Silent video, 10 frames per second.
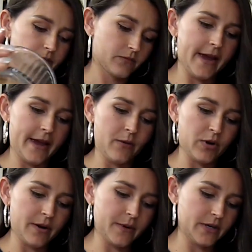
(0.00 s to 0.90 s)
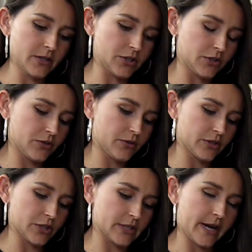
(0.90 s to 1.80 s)
And what I'm gonna do
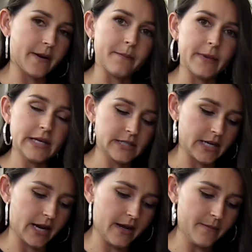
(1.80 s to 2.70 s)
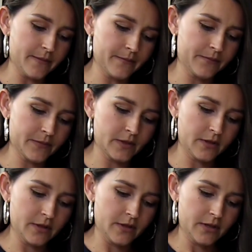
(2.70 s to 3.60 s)
is just kind of mix it up
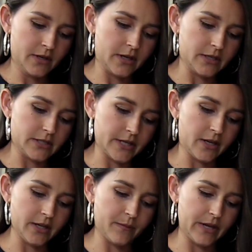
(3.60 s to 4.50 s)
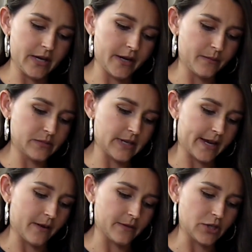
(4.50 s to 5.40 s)
until it becomes like
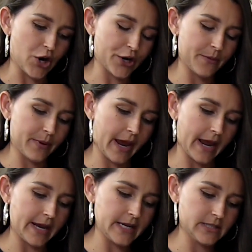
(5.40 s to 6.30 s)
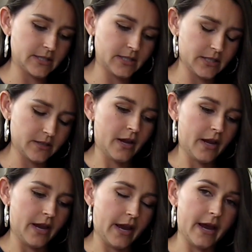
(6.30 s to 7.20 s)
a dark paste.
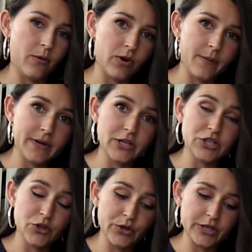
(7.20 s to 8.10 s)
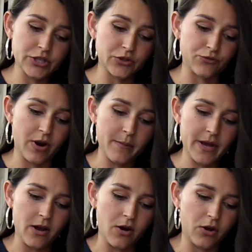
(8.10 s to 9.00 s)
And what I'm gonna do is just rub
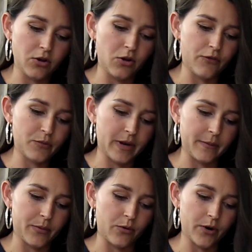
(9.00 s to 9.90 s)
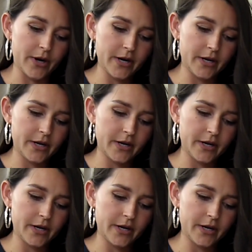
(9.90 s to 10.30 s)
it all over my pork.